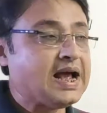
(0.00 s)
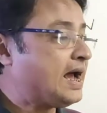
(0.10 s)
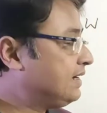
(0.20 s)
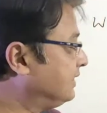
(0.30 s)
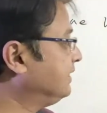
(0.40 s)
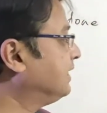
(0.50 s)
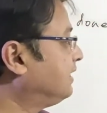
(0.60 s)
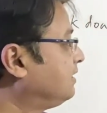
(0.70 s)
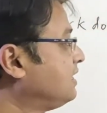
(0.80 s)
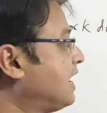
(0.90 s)
And
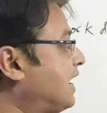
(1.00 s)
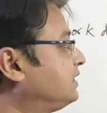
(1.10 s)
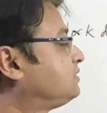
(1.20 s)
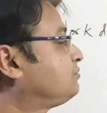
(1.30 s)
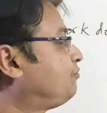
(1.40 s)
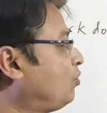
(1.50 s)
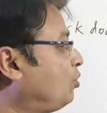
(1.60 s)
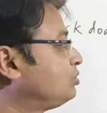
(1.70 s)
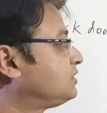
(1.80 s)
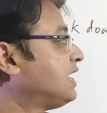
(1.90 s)
here, as
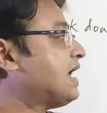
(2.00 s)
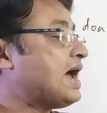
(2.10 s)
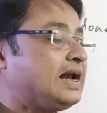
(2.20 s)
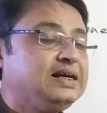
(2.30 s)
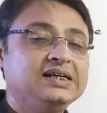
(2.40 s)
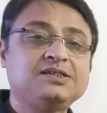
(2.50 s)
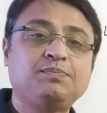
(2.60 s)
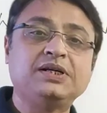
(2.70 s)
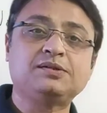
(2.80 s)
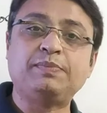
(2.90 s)
force and
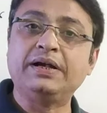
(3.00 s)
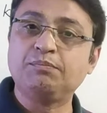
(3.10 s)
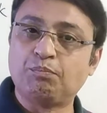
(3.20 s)
displacement,